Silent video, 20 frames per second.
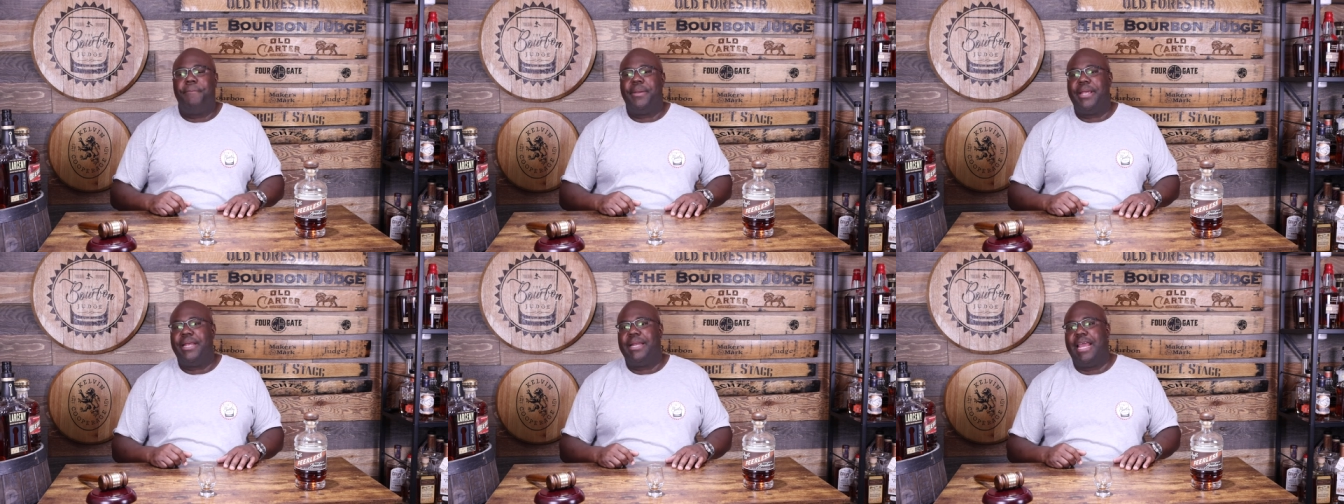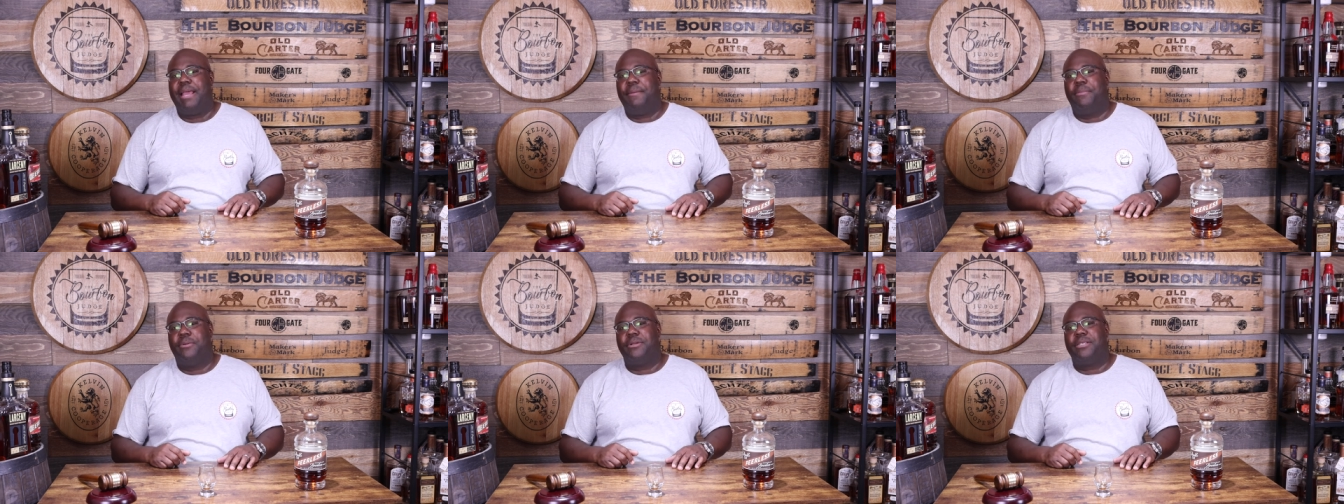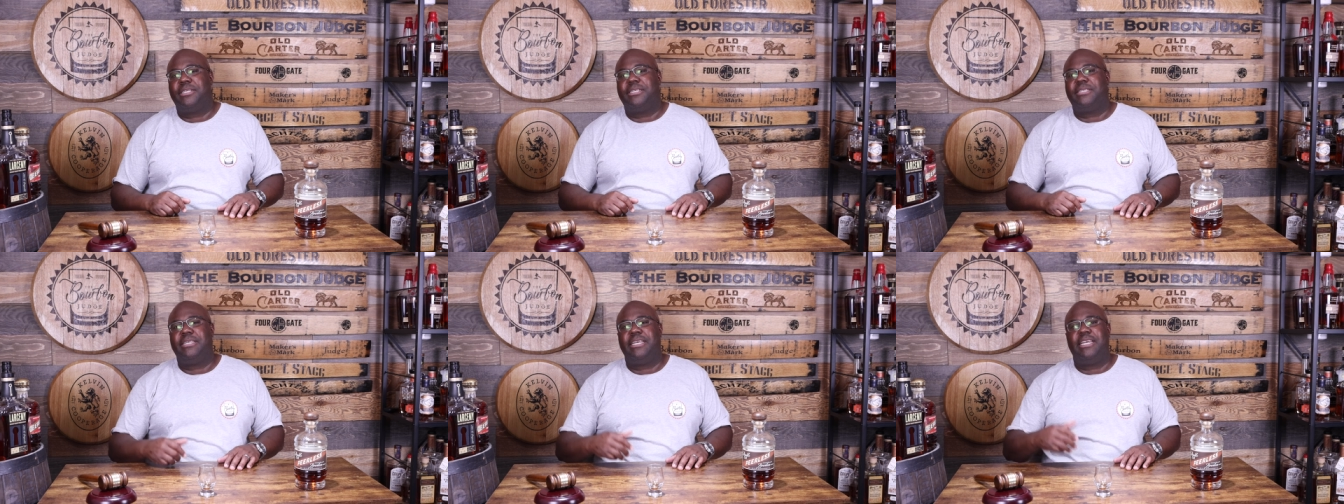being able
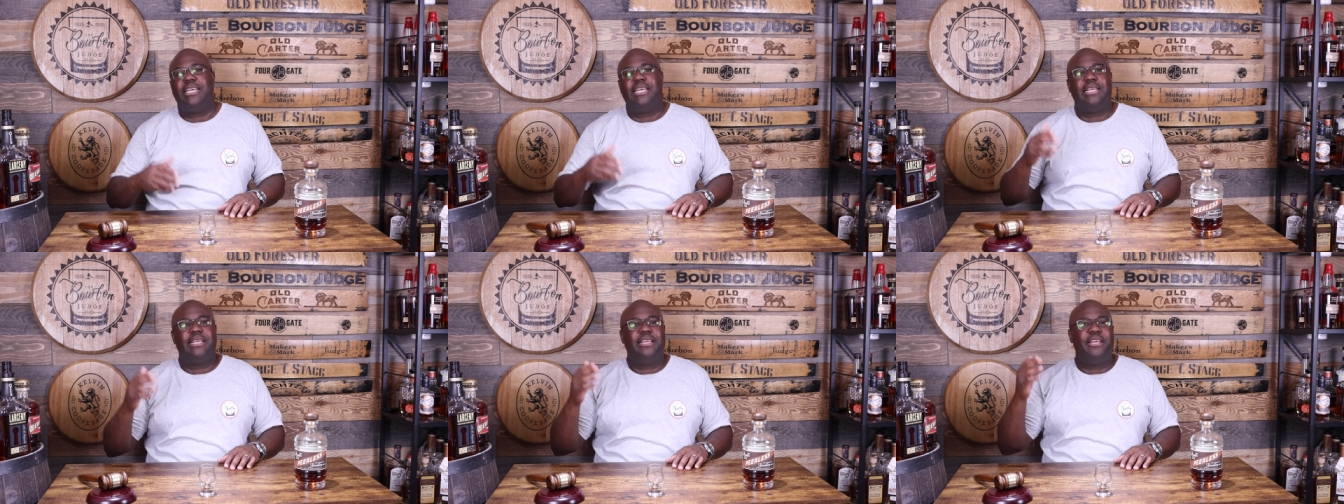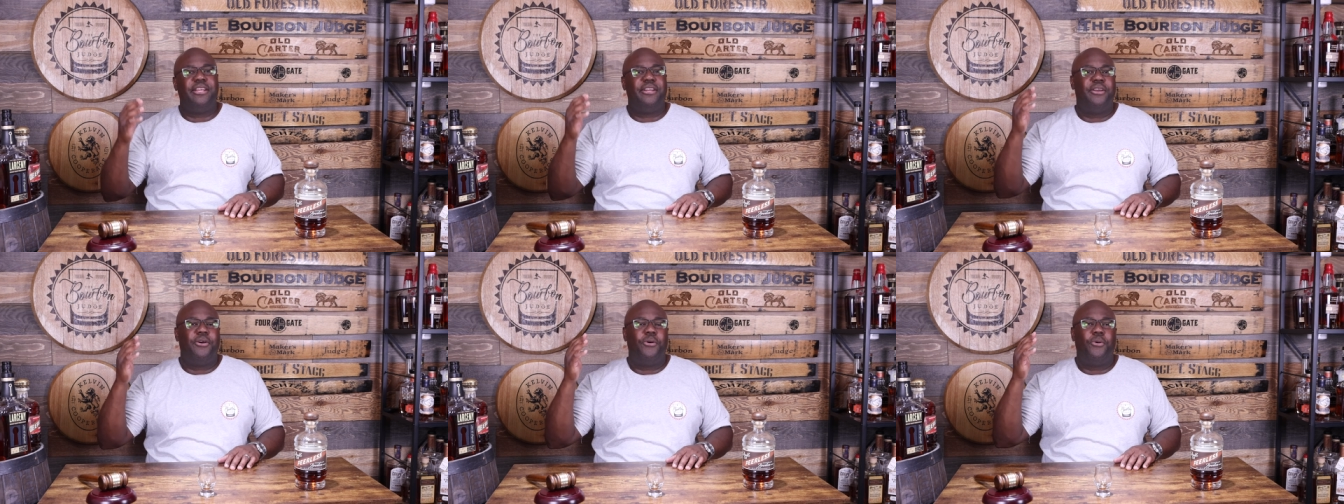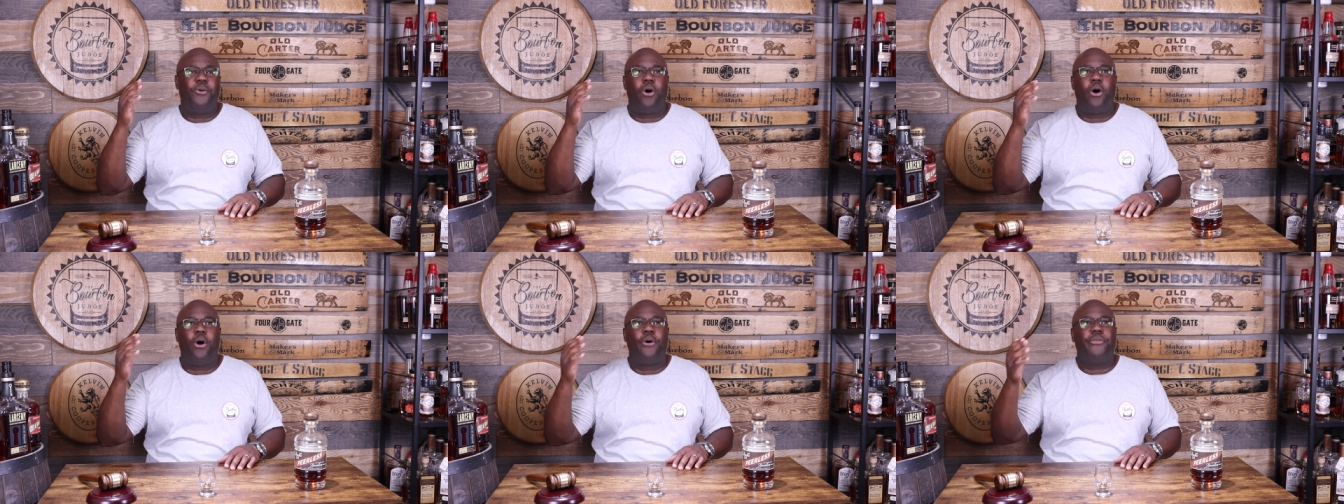to see, you
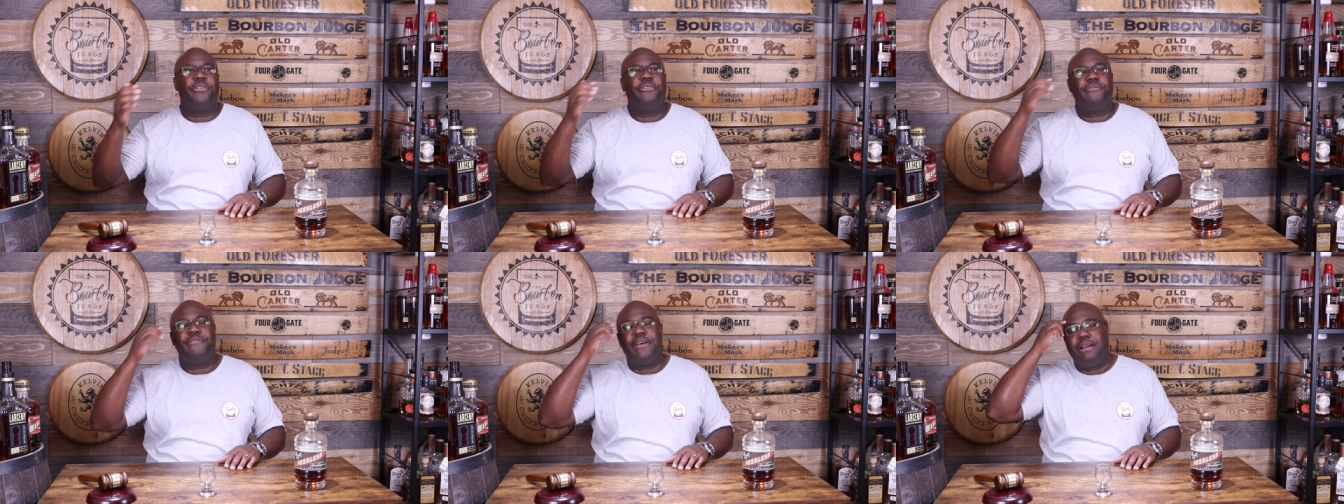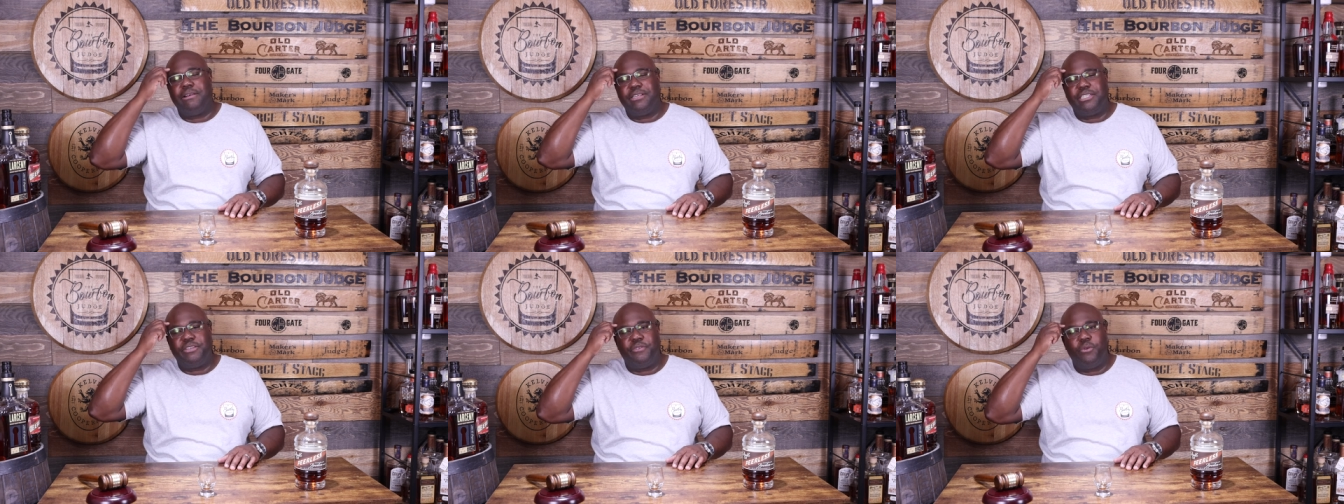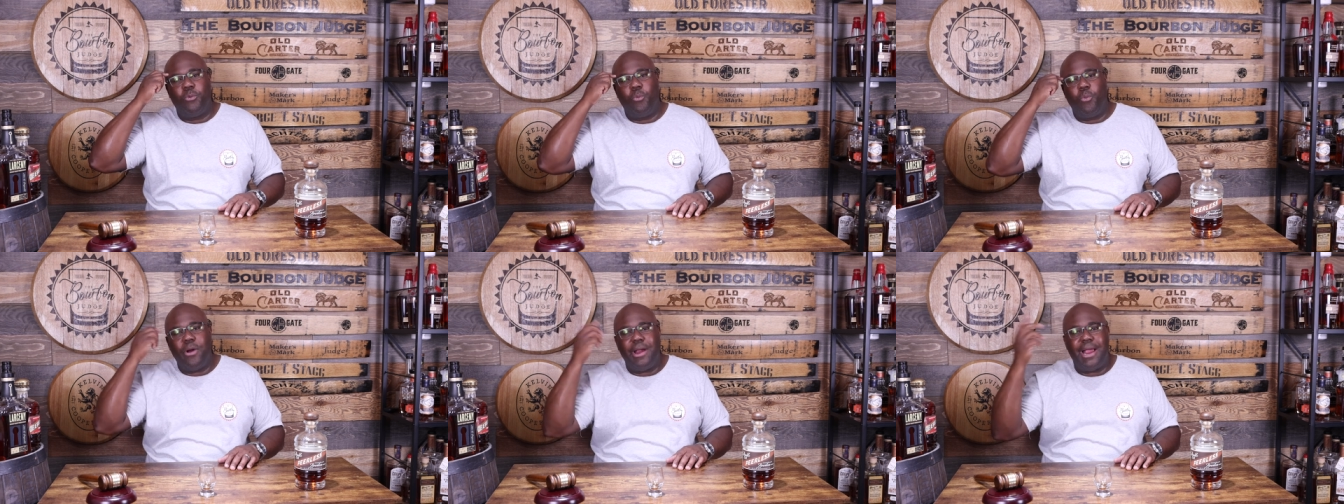know, all the various
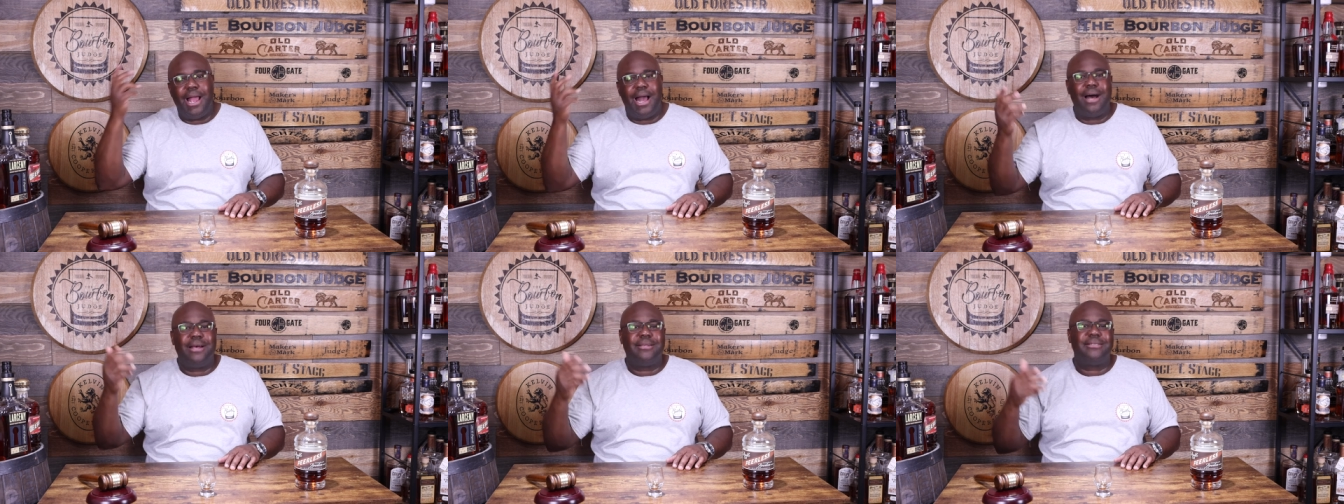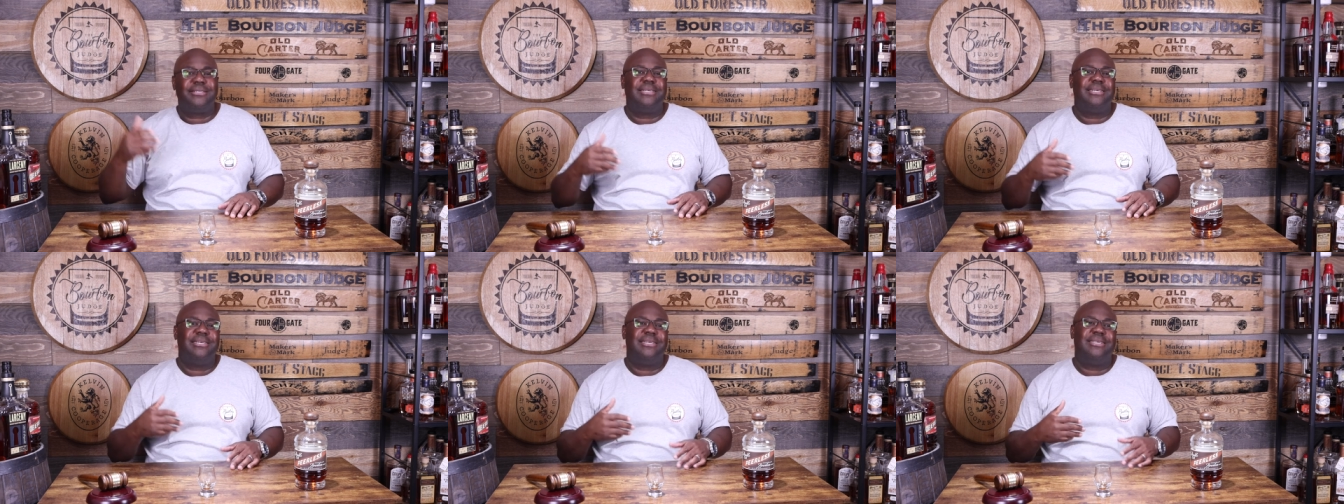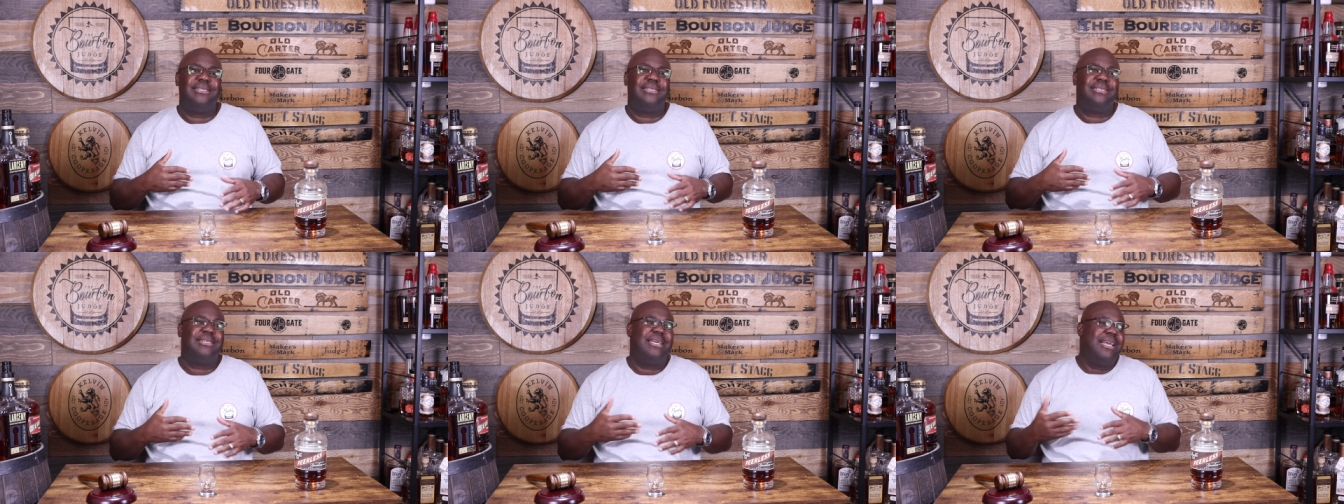different
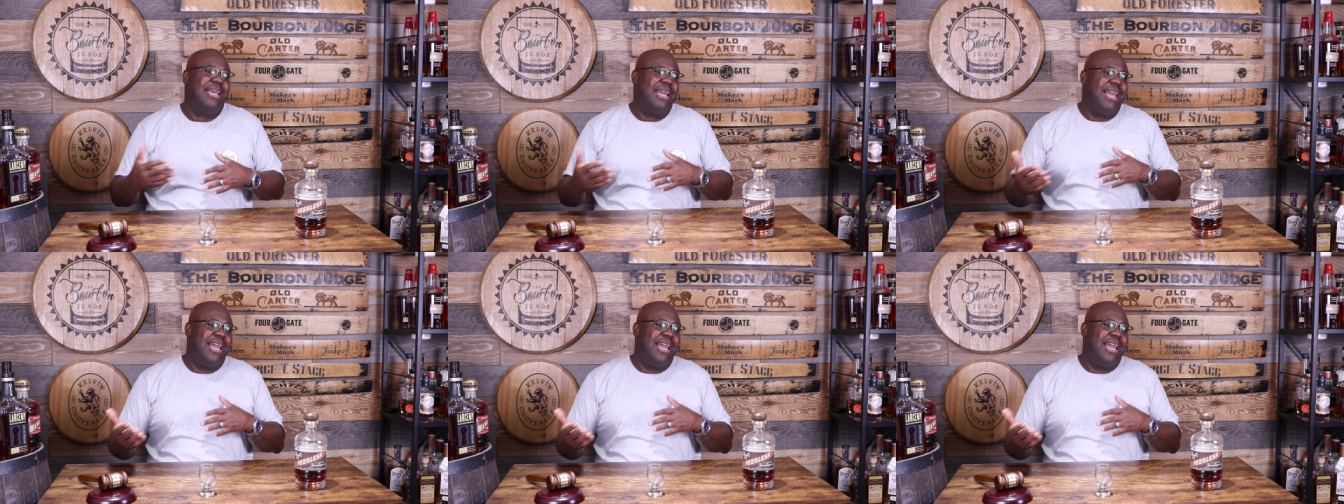warehouses